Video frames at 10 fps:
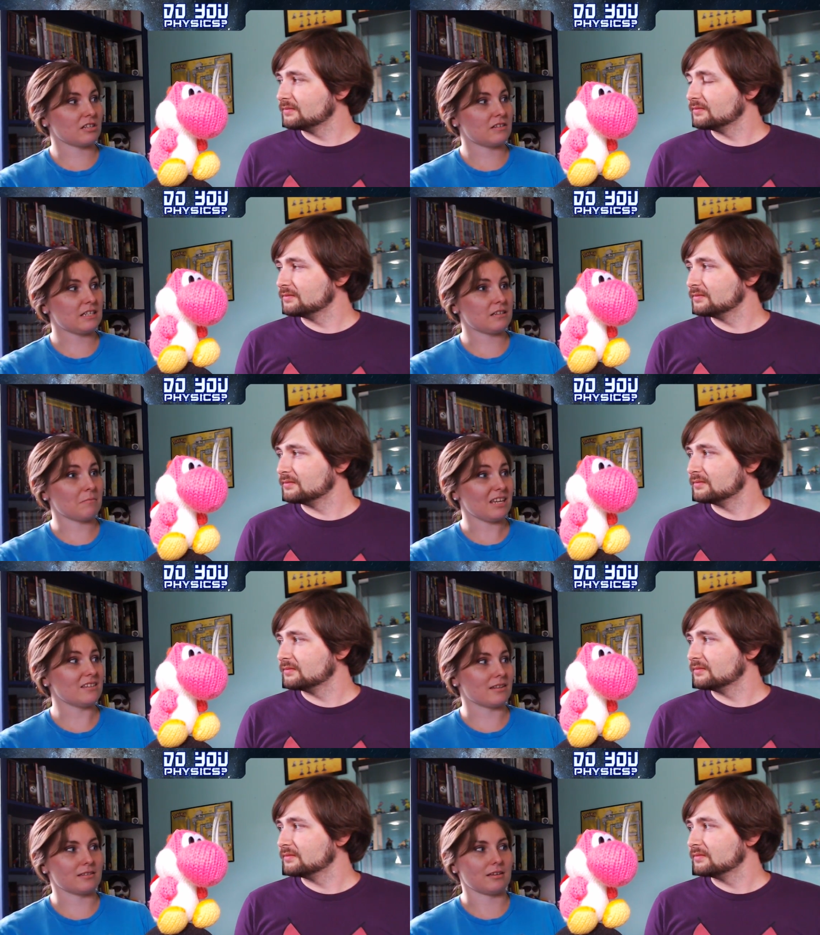Speaker 1: system
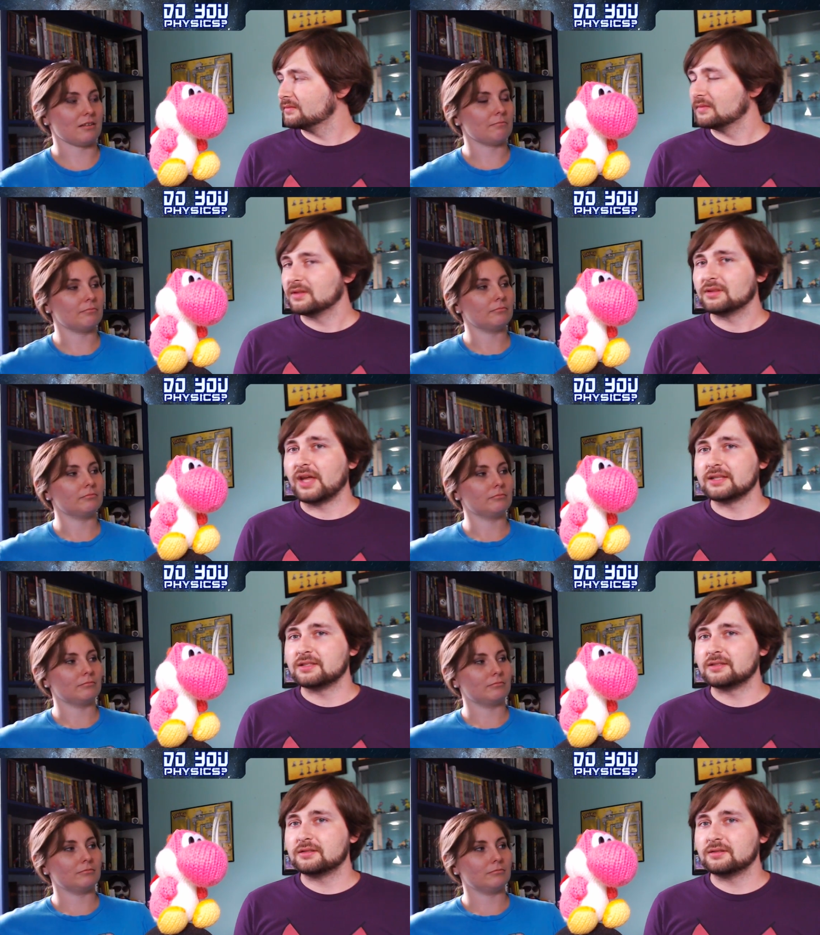is the same.
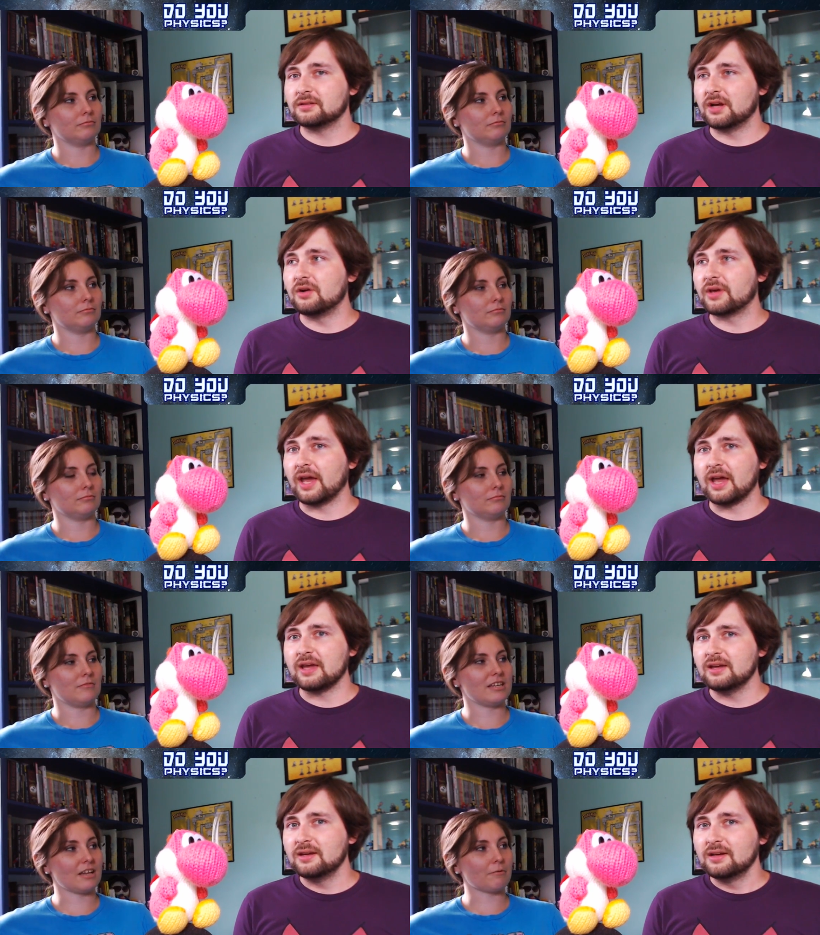
Speaker 2: That's
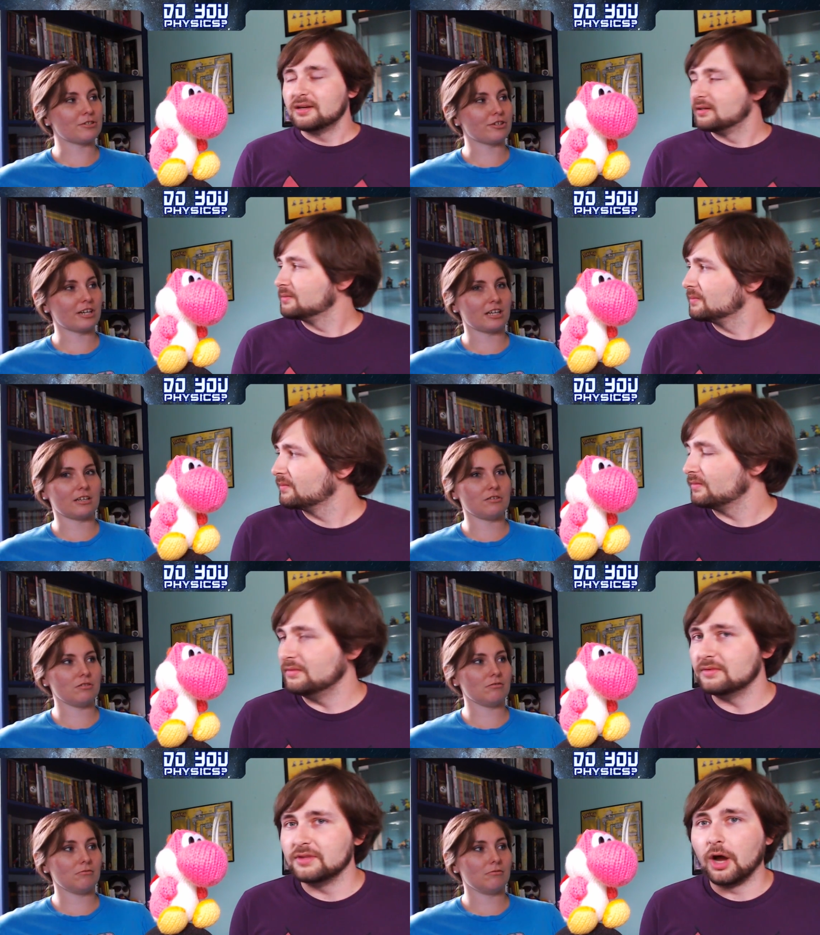okay. Is
Speaker 1: that what you're getting
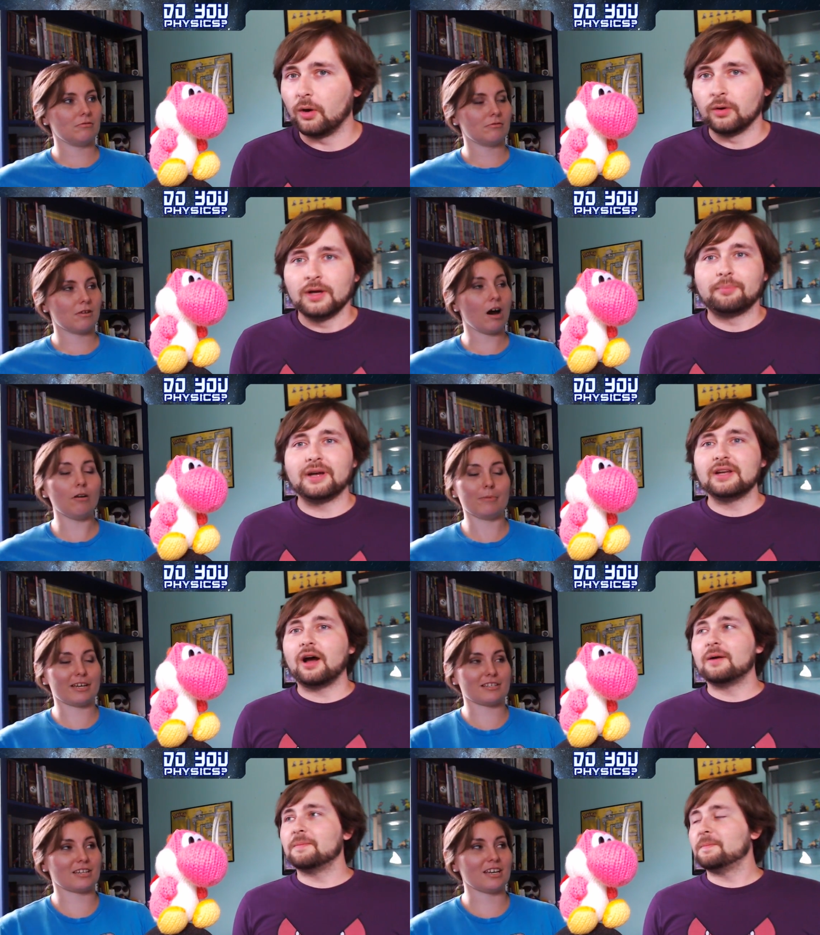into?
Speaker 2: No. Oh, but,
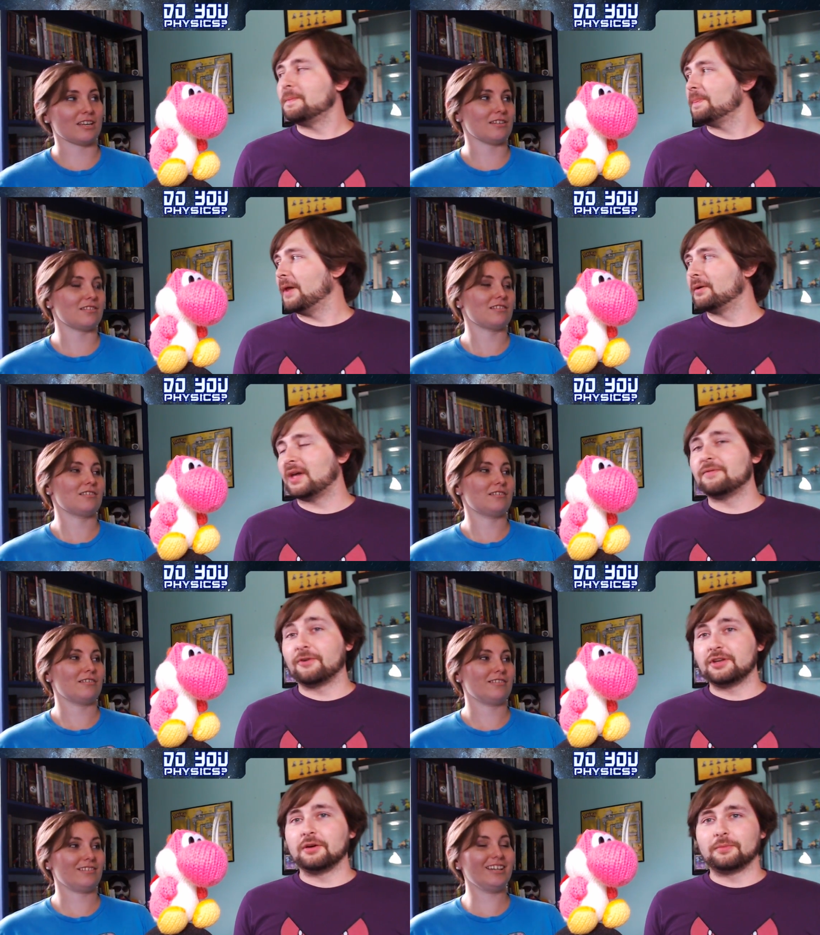because it is. Okay,
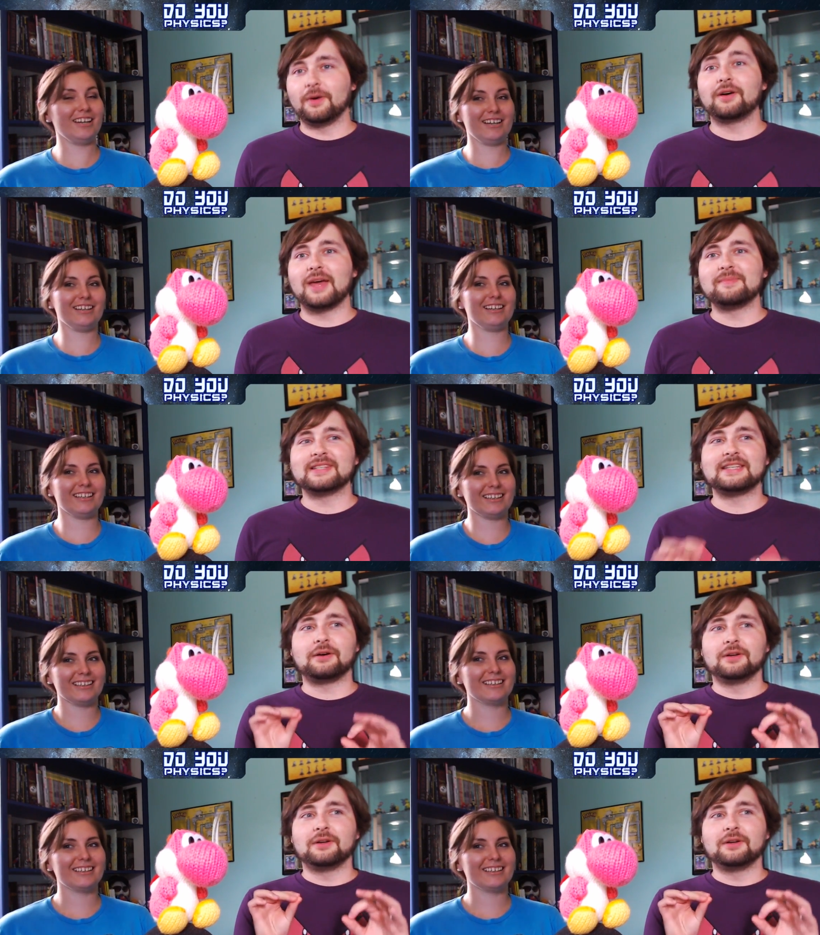for you. Okay, but still,